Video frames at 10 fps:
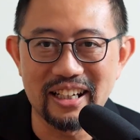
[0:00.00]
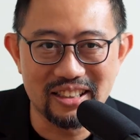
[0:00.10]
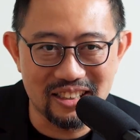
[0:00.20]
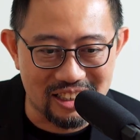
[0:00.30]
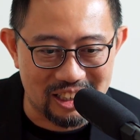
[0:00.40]
think
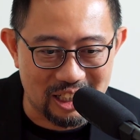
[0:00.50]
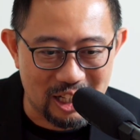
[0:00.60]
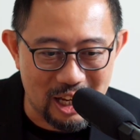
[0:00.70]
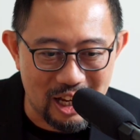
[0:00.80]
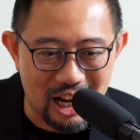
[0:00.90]
there's
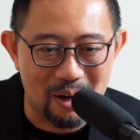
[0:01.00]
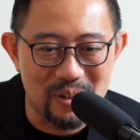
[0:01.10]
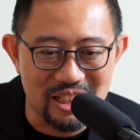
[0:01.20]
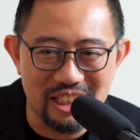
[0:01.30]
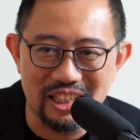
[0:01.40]

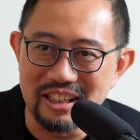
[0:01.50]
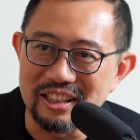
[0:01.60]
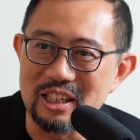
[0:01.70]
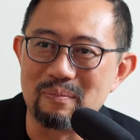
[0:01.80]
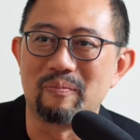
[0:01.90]
harmony in
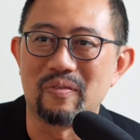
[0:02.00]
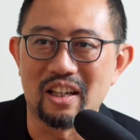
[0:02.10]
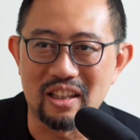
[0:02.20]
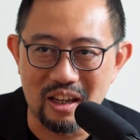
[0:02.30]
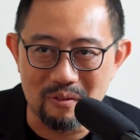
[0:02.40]
the team.
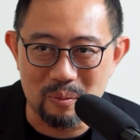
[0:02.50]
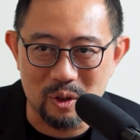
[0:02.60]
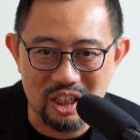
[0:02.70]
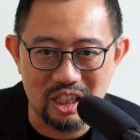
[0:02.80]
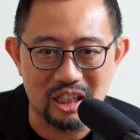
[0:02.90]
I think
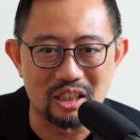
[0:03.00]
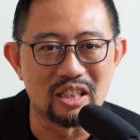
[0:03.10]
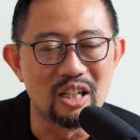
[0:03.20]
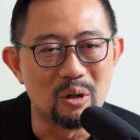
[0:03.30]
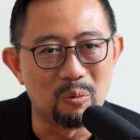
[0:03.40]
everybody
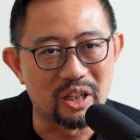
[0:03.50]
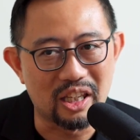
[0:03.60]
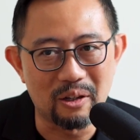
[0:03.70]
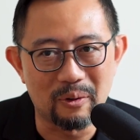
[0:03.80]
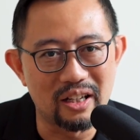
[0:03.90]
is
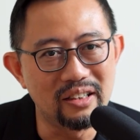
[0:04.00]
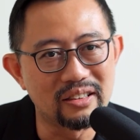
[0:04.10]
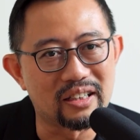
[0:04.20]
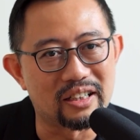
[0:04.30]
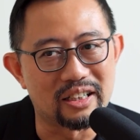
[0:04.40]
working well.